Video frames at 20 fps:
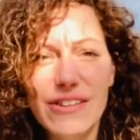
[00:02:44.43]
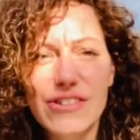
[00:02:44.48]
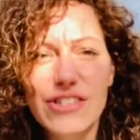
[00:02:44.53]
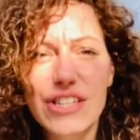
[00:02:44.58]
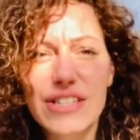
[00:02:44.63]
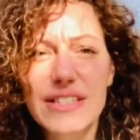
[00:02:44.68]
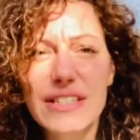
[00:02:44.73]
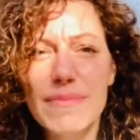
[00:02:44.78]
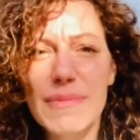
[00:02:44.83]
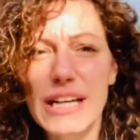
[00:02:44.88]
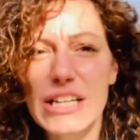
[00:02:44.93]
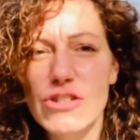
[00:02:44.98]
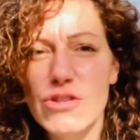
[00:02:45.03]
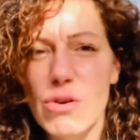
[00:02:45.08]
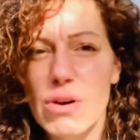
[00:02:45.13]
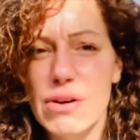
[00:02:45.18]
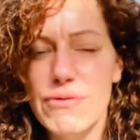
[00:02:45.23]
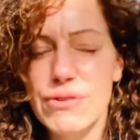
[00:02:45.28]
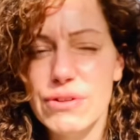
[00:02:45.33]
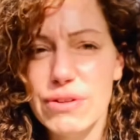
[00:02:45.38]
just to make
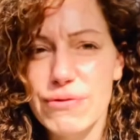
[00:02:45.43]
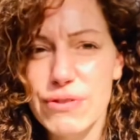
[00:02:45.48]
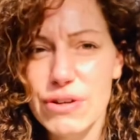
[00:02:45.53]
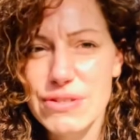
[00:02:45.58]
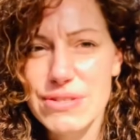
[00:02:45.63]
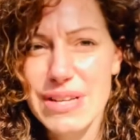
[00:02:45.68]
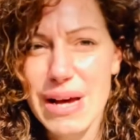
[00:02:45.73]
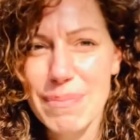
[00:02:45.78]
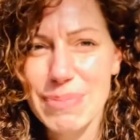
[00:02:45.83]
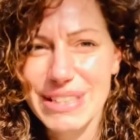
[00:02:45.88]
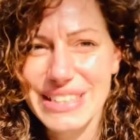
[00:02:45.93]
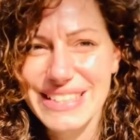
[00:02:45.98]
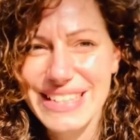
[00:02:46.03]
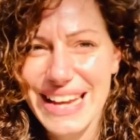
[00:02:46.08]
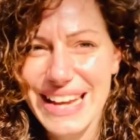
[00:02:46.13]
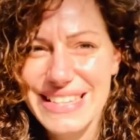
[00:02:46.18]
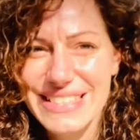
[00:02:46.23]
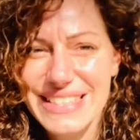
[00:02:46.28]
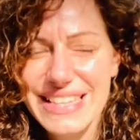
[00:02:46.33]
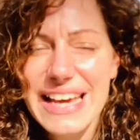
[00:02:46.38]
sure for the first couple of
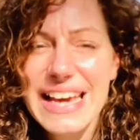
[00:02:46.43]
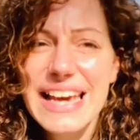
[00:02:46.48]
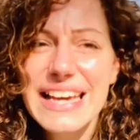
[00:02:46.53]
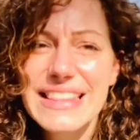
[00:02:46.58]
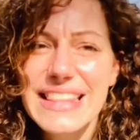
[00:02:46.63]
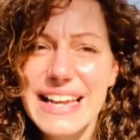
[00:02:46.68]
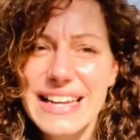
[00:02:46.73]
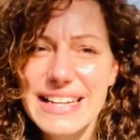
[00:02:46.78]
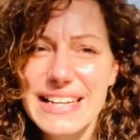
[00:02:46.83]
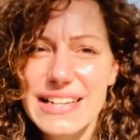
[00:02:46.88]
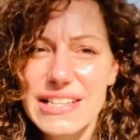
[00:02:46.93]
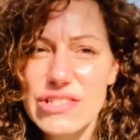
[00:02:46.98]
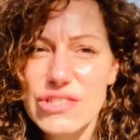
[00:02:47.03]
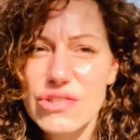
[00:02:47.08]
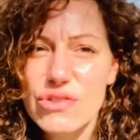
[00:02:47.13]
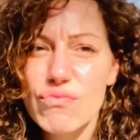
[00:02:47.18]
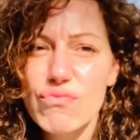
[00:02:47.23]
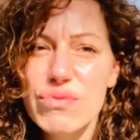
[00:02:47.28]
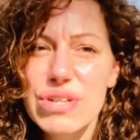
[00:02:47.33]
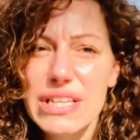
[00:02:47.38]
days that it
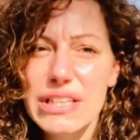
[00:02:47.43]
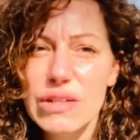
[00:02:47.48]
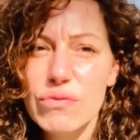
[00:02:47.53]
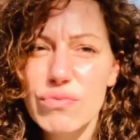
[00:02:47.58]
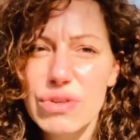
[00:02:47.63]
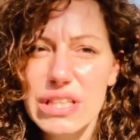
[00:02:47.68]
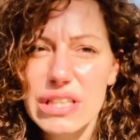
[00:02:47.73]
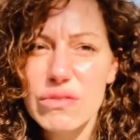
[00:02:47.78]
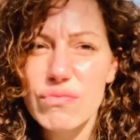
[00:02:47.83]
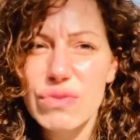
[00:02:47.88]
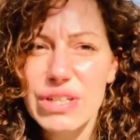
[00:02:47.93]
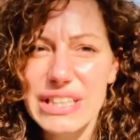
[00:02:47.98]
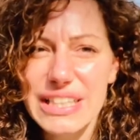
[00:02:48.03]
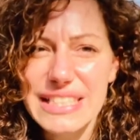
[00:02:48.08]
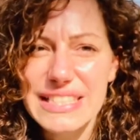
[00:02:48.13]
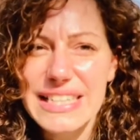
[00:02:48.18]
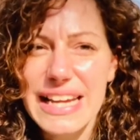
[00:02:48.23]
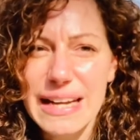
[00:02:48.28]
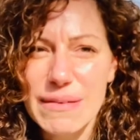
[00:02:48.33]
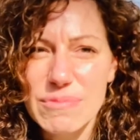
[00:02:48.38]
is really
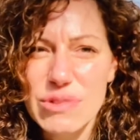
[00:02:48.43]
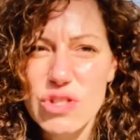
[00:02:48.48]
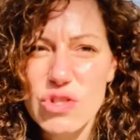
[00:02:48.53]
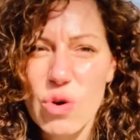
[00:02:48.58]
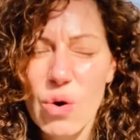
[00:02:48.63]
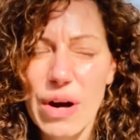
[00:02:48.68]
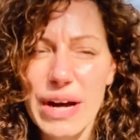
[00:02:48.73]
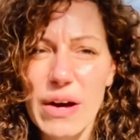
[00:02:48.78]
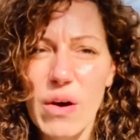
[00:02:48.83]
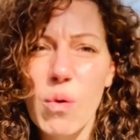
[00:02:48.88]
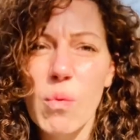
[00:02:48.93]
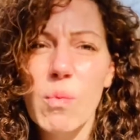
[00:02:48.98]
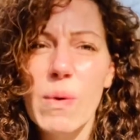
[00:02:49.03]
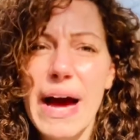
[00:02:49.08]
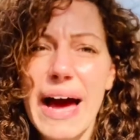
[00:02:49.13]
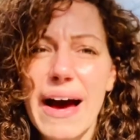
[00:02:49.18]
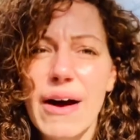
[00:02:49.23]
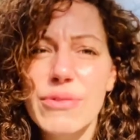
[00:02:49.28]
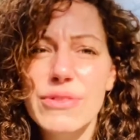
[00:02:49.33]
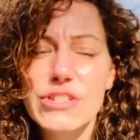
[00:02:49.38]
damp soil
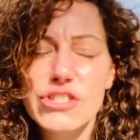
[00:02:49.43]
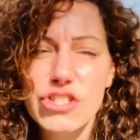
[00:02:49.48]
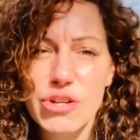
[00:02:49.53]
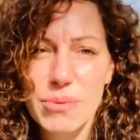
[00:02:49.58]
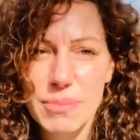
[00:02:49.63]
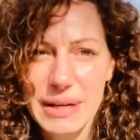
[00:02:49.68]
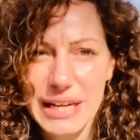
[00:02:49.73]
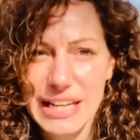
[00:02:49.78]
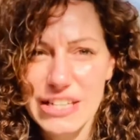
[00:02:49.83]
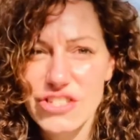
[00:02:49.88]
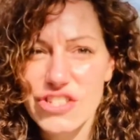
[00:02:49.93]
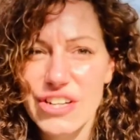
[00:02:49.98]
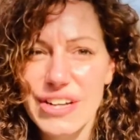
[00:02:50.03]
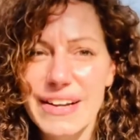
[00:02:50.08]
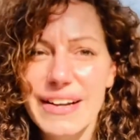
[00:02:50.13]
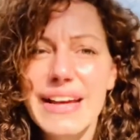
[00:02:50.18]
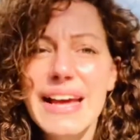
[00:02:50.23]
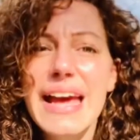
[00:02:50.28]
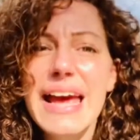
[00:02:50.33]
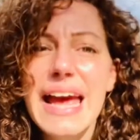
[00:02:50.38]
while the
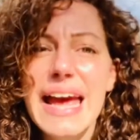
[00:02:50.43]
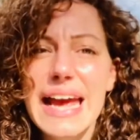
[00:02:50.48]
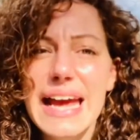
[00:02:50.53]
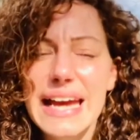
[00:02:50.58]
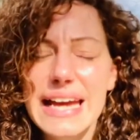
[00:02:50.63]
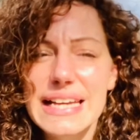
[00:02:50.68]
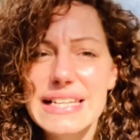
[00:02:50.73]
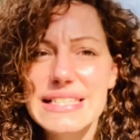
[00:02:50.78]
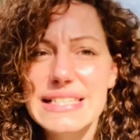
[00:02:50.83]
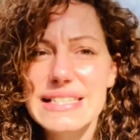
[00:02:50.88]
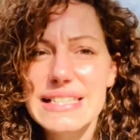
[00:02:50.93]
germination is